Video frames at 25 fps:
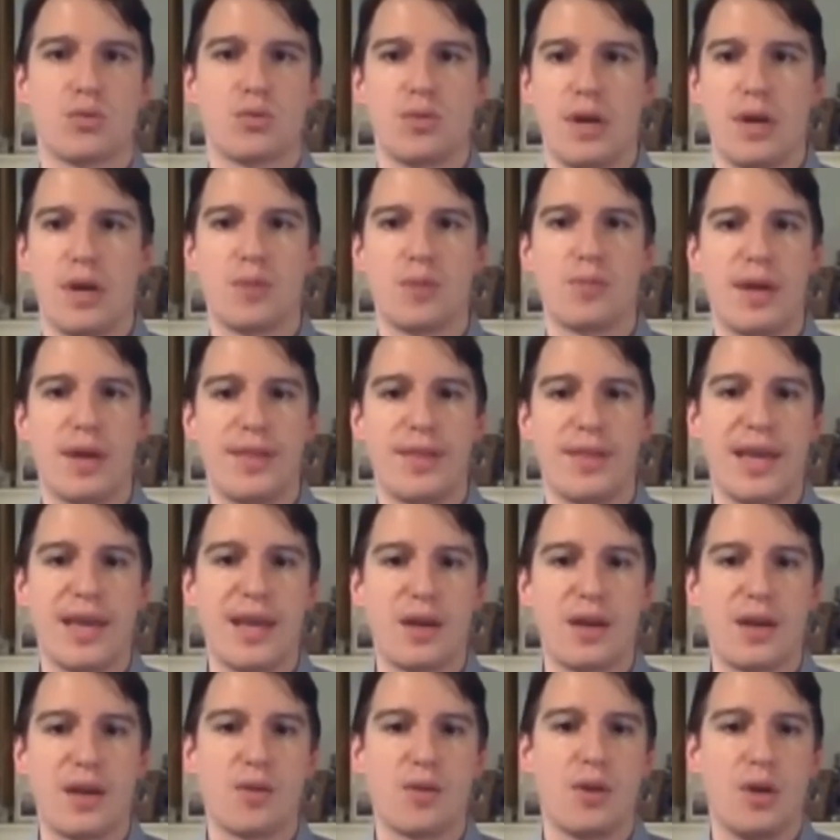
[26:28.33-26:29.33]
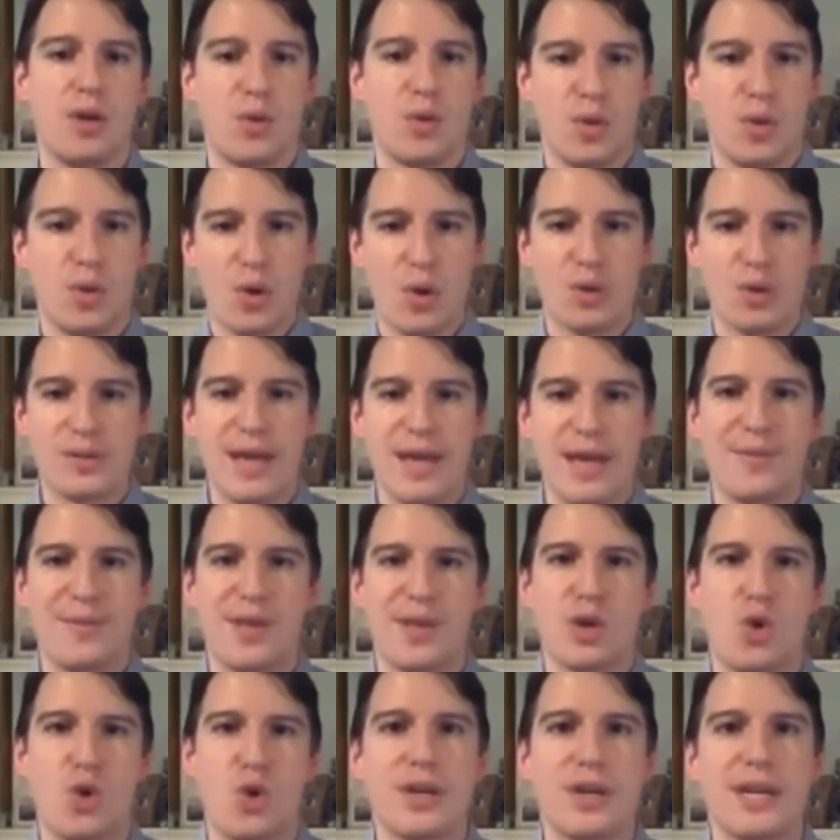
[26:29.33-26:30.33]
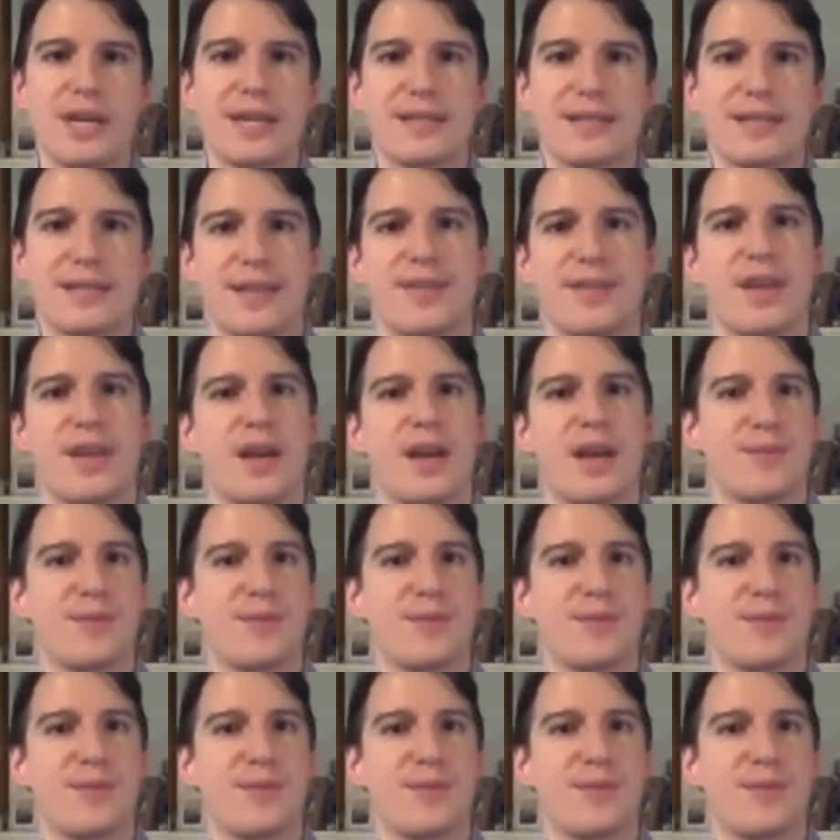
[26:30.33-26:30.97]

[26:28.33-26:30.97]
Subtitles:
And they also have their contacts in there.